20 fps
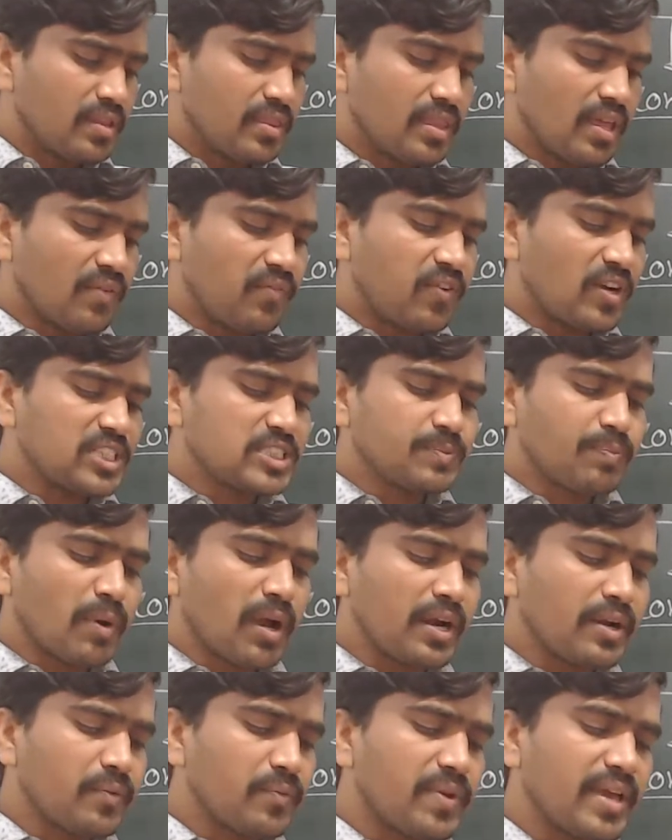The first
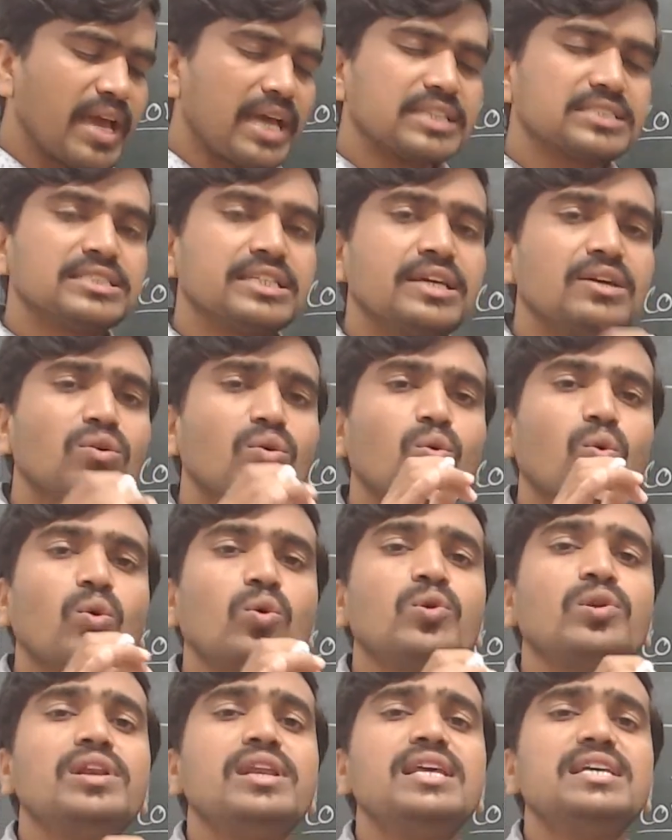part we are seeing
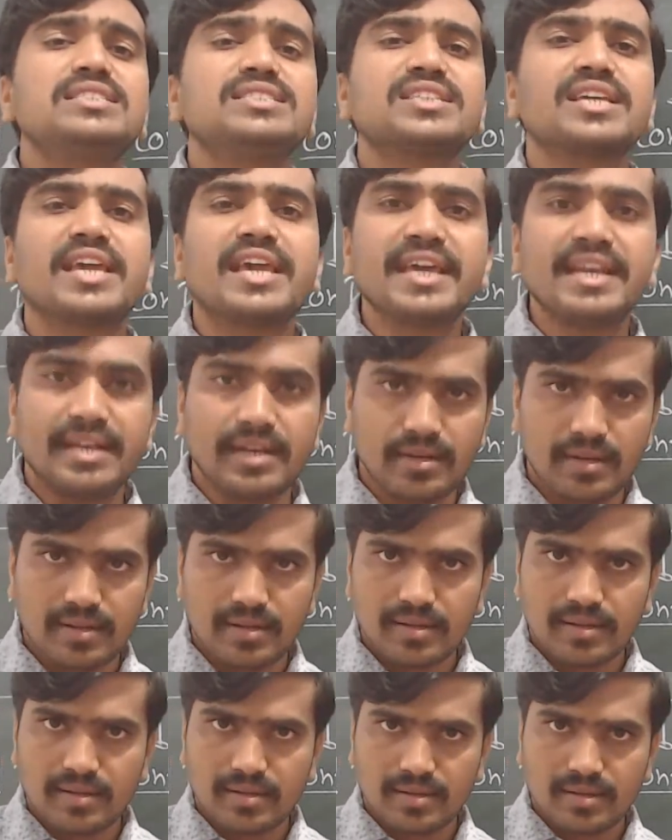only
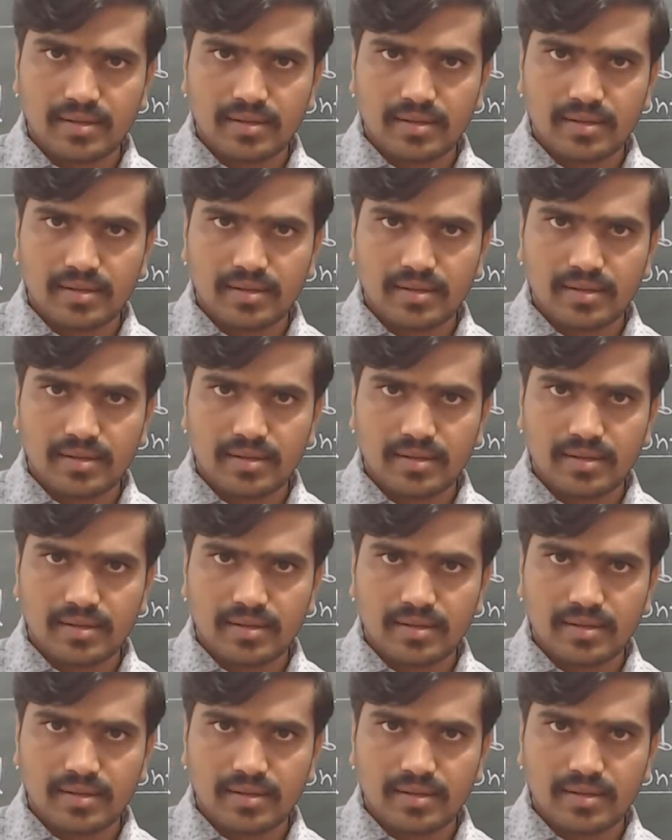skin.